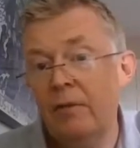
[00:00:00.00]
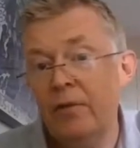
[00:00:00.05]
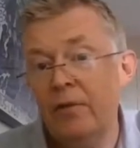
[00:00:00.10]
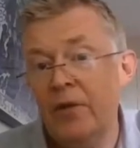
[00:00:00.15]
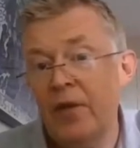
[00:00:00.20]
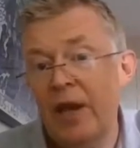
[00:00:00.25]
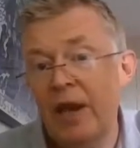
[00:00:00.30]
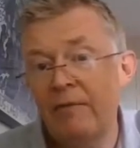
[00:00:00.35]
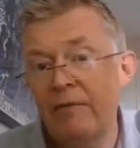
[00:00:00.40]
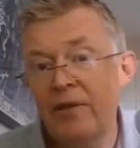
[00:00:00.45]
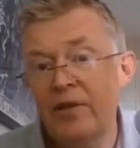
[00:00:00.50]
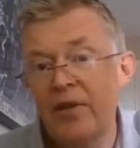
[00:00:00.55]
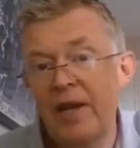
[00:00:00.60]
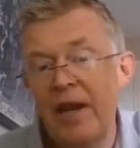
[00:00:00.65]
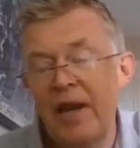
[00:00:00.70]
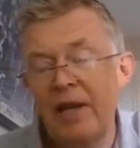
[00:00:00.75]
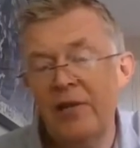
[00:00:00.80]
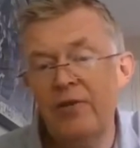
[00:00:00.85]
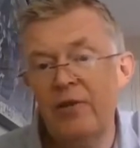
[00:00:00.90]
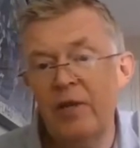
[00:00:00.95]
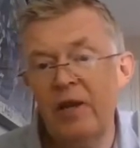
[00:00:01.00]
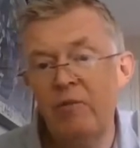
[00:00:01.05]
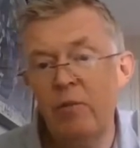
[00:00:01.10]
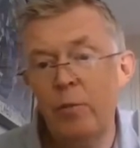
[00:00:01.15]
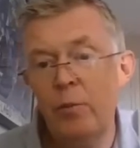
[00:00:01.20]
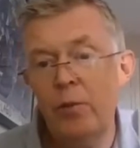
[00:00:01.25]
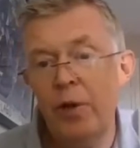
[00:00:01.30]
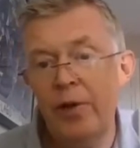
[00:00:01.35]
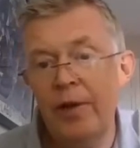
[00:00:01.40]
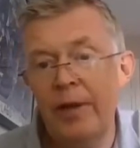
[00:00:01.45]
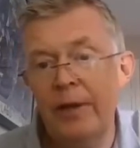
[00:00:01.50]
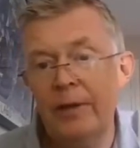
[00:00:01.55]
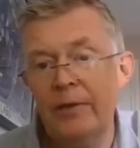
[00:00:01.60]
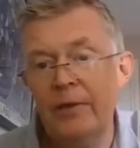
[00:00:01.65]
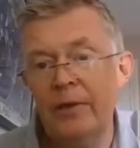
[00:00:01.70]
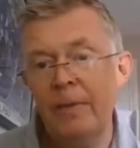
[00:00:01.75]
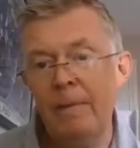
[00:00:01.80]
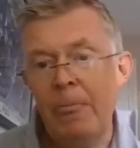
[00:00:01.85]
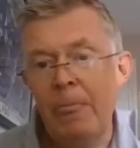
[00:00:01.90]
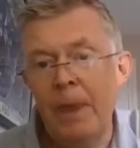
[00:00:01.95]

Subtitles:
to have as an entry-level product.